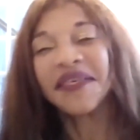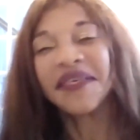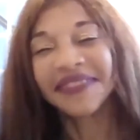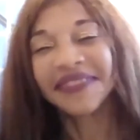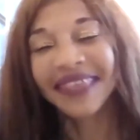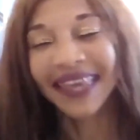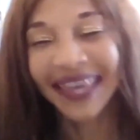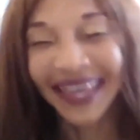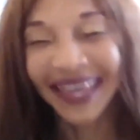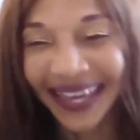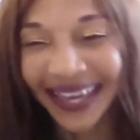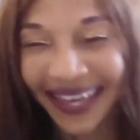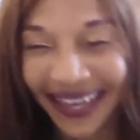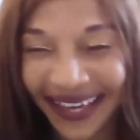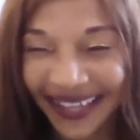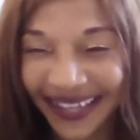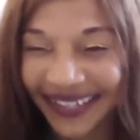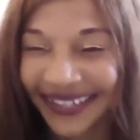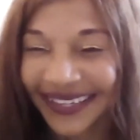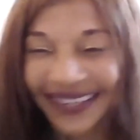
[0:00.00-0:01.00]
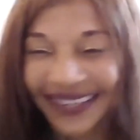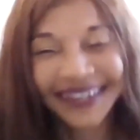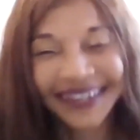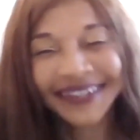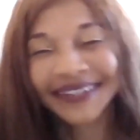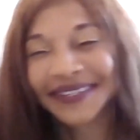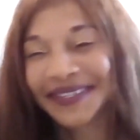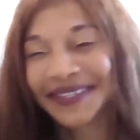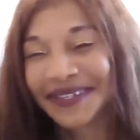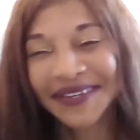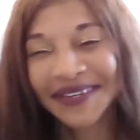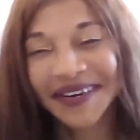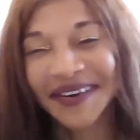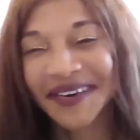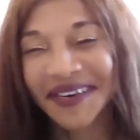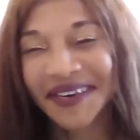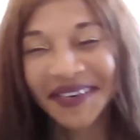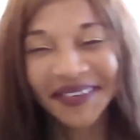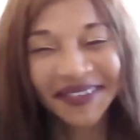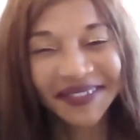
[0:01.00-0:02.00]
then
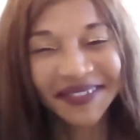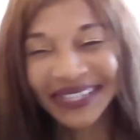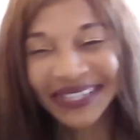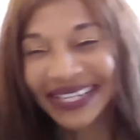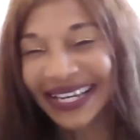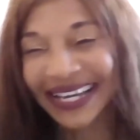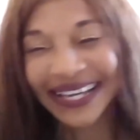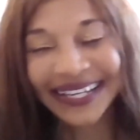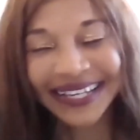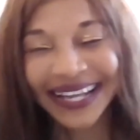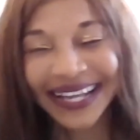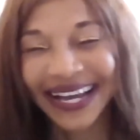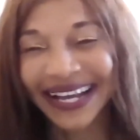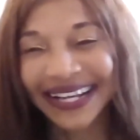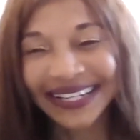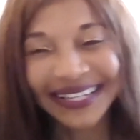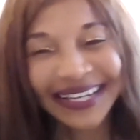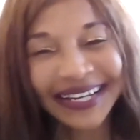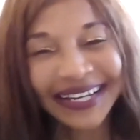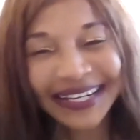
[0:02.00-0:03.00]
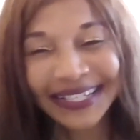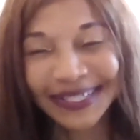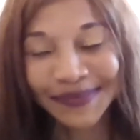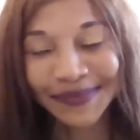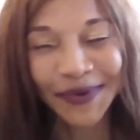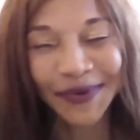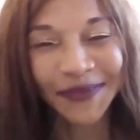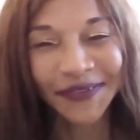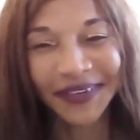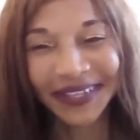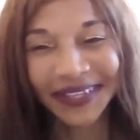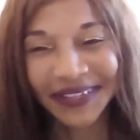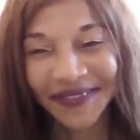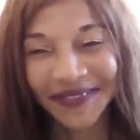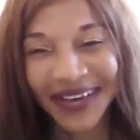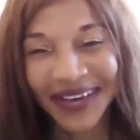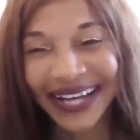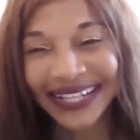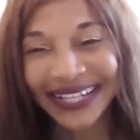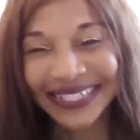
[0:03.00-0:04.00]
we can connect, and it's perfectly
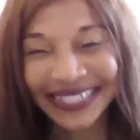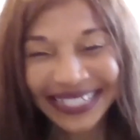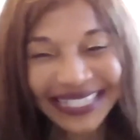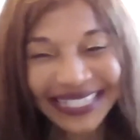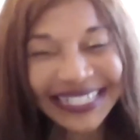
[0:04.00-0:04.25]
fine.